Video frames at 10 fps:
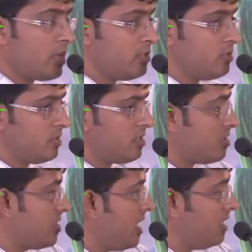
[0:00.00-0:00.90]
you can
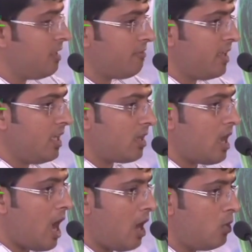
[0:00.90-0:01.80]
see in the
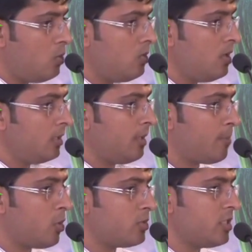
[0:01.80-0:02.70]
figure how
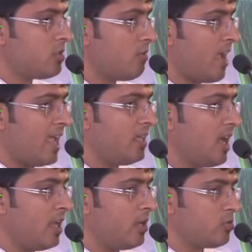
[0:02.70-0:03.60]
the process of
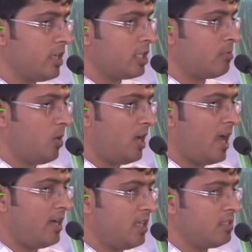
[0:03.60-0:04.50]
ankylosing
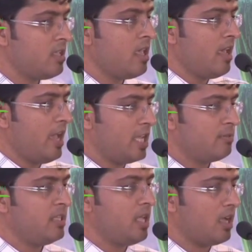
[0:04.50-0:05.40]
spondylitis
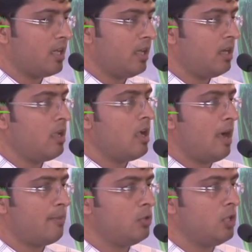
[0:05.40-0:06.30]
has been occurred
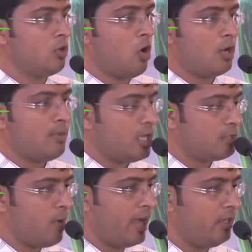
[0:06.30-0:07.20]
up to the
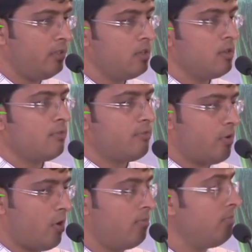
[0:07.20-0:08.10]
normal spine
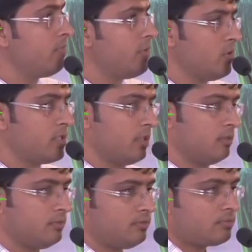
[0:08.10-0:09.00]
from
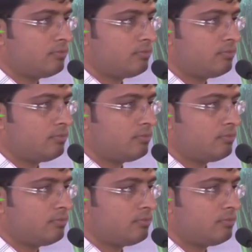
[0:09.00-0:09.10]
fusion.